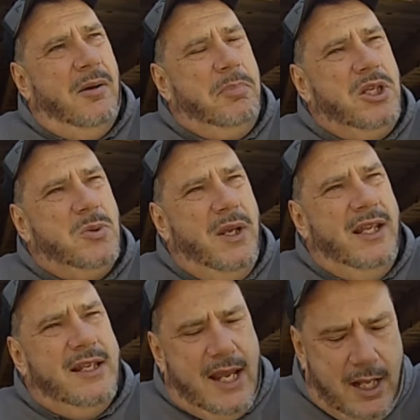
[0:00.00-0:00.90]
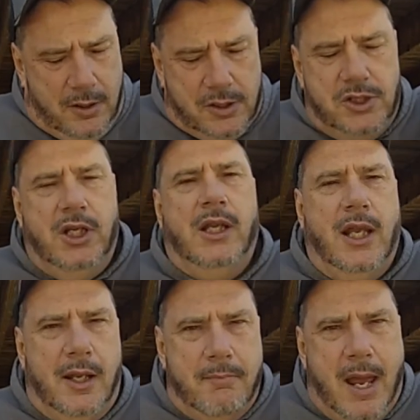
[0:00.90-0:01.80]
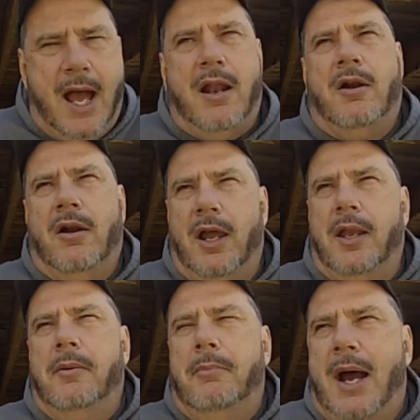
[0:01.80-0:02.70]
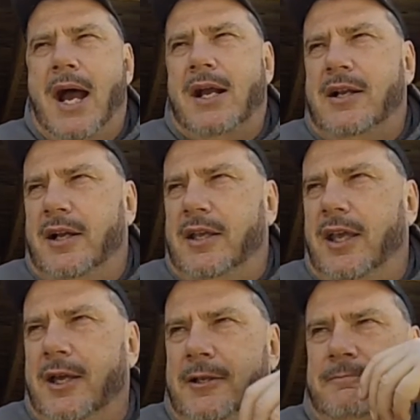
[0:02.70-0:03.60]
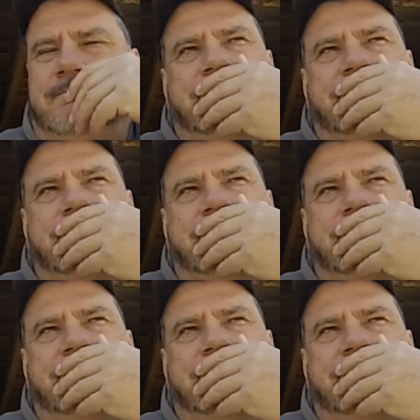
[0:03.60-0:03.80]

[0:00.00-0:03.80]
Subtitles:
between energy and matter and back again.